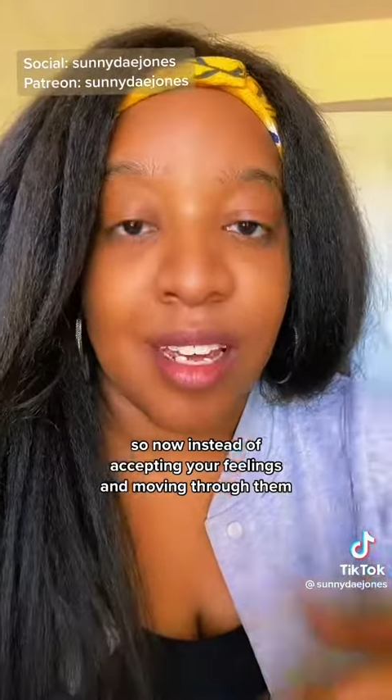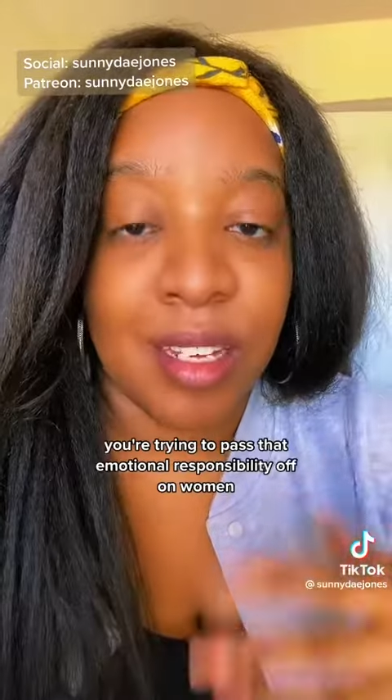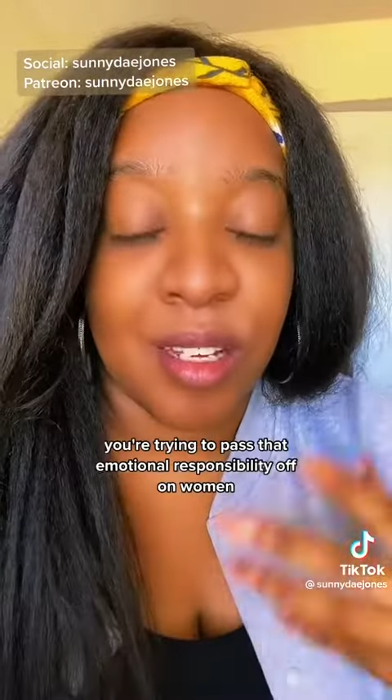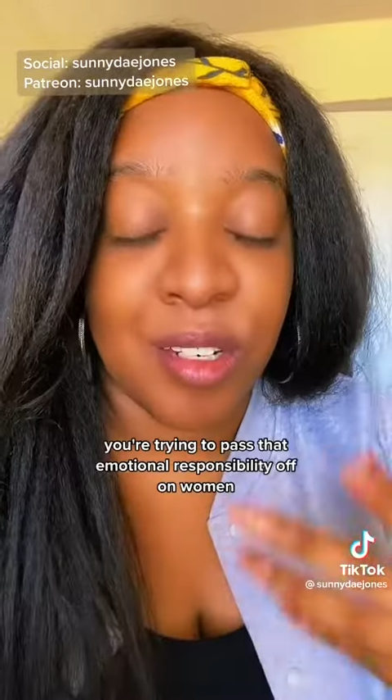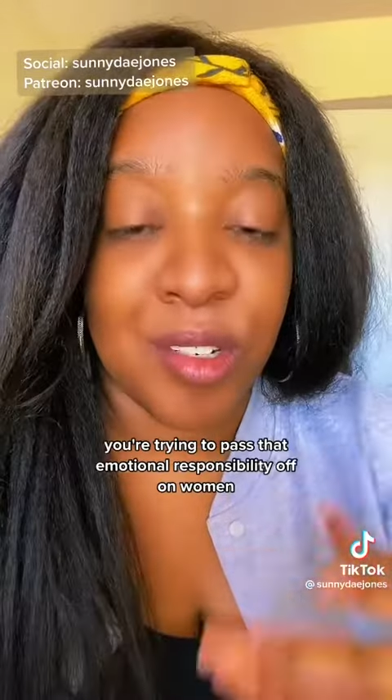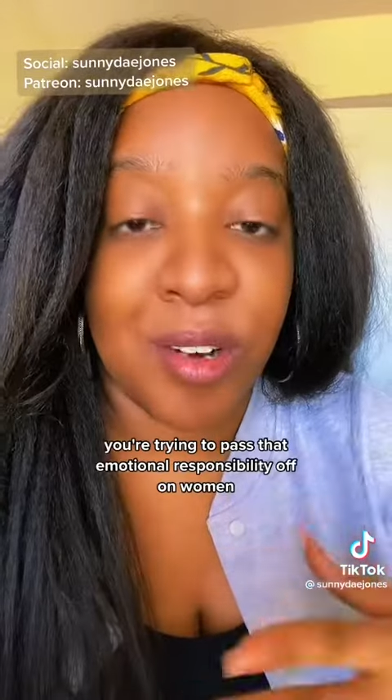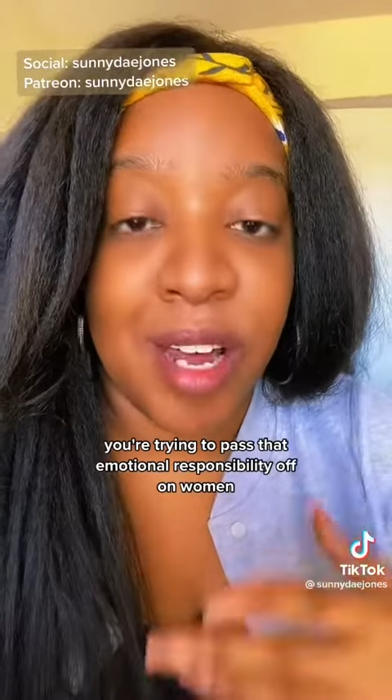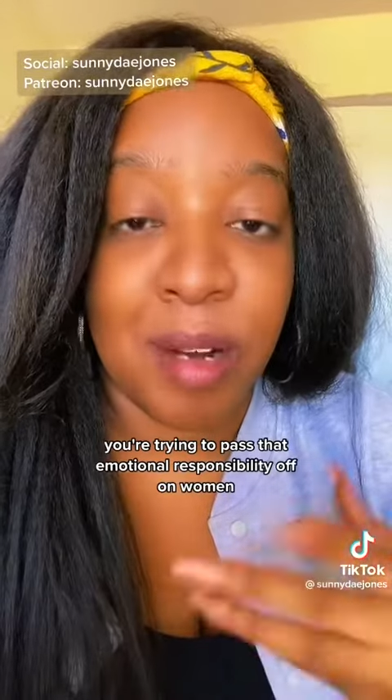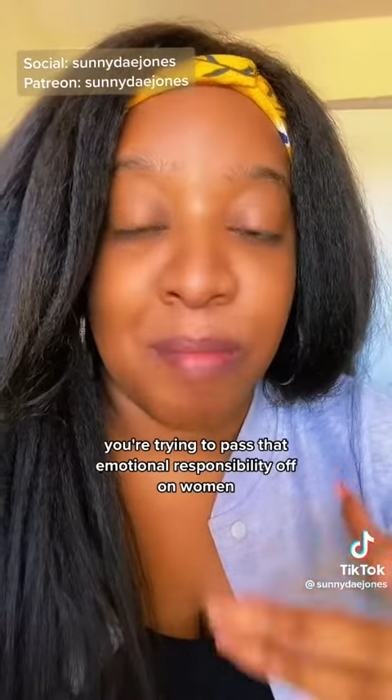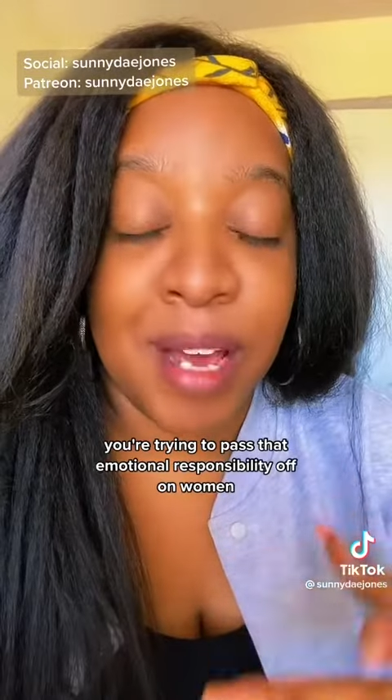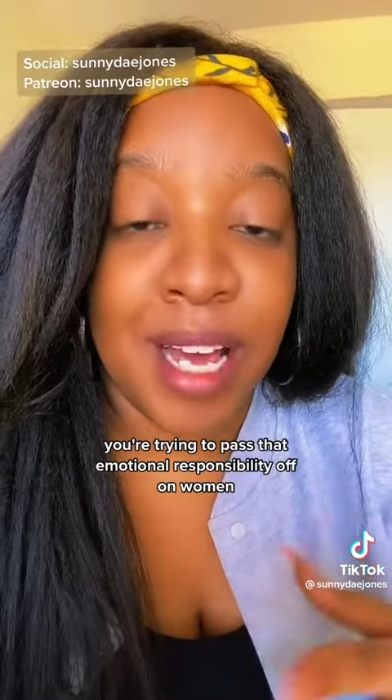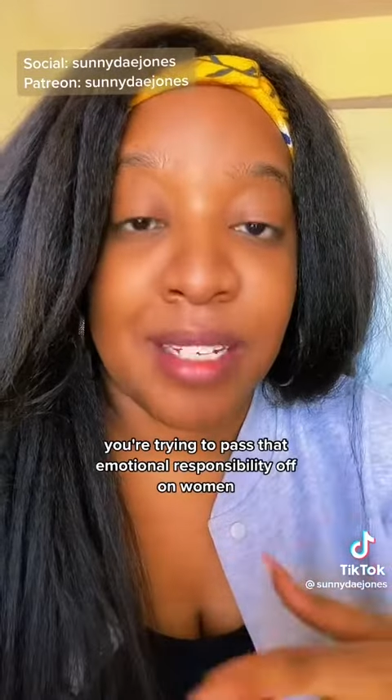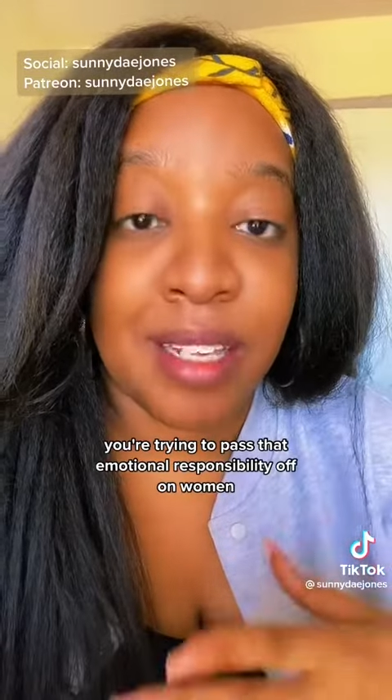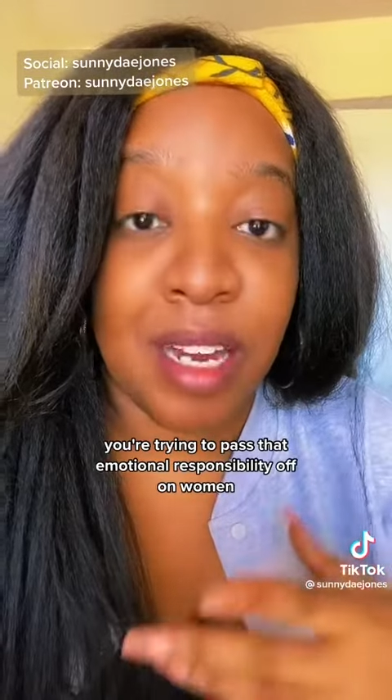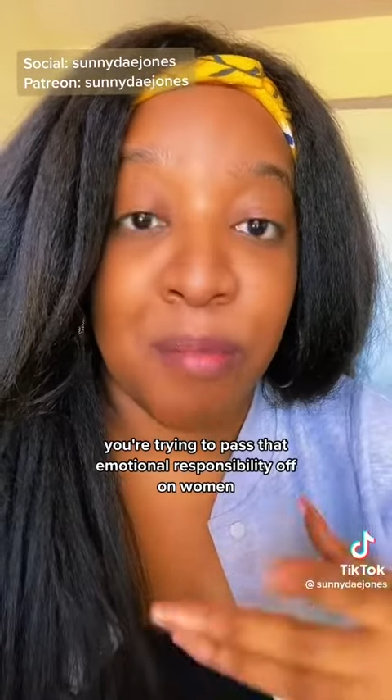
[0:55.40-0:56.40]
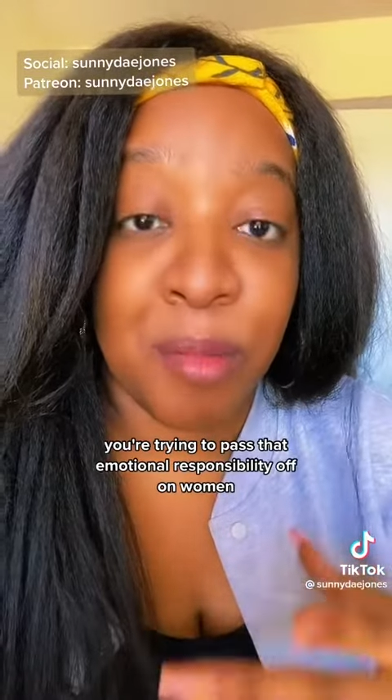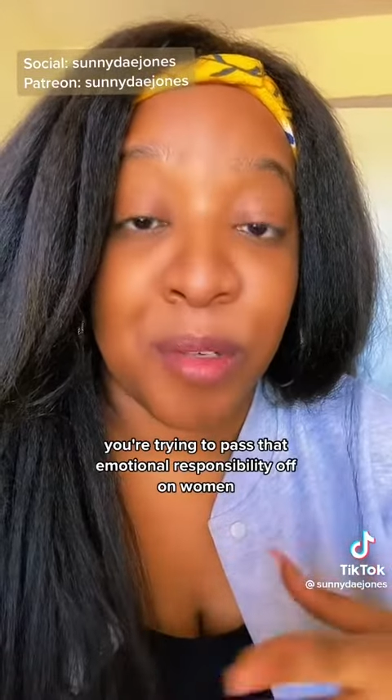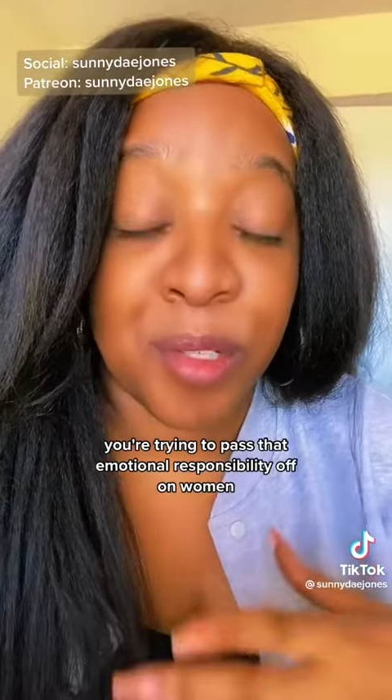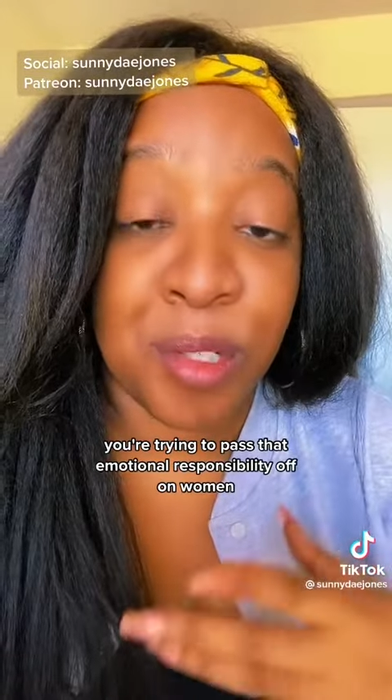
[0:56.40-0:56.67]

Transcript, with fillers: you're trying to pass that emotional